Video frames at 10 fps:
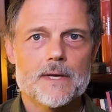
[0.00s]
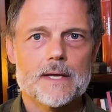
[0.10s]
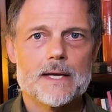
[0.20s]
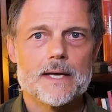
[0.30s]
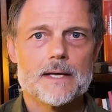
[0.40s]

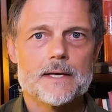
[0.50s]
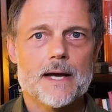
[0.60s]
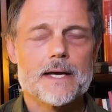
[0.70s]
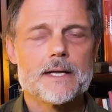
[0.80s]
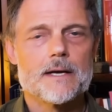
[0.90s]
And
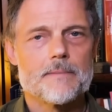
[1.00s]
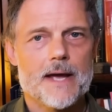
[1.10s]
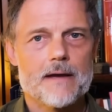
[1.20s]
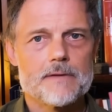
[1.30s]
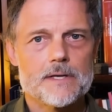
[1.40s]
I ended up
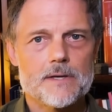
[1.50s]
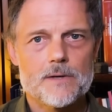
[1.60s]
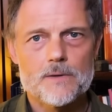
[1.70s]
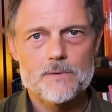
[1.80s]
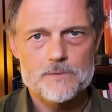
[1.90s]
having to
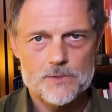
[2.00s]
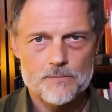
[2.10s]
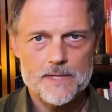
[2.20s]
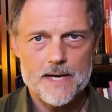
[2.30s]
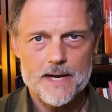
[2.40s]
go to
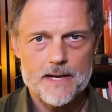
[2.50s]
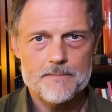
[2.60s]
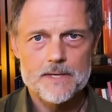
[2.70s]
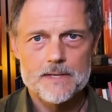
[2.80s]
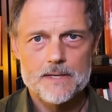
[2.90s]
rehab
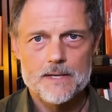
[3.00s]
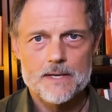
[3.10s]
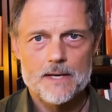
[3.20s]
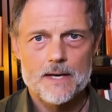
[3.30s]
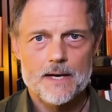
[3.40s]

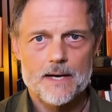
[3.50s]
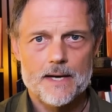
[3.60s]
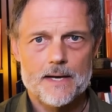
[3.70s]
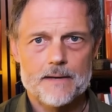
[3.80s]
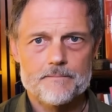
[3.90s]

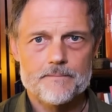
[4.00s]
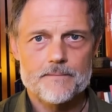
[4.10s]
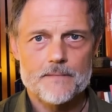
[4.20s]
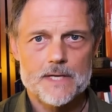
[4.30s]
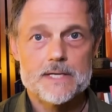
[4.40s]

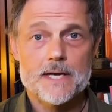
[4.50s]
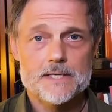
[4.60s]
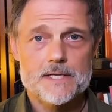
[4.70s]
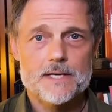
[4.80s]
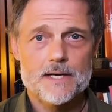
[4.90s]
in
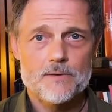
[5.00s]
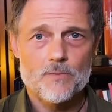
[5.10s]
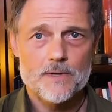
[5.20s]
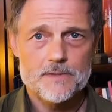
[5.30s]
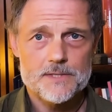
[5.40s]

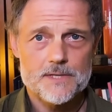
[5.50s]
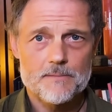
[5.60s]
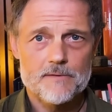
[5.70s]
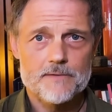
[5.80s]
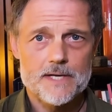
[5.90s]
1991, the
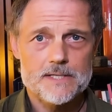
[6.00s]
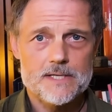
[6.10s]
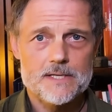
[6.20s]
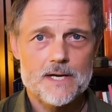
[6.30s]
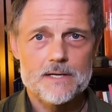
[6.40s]
summer of
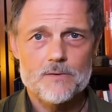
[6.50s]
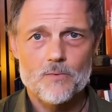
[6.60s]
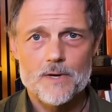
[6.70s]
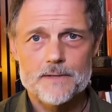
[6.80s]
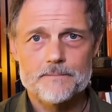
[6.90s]

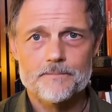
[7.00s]
1991.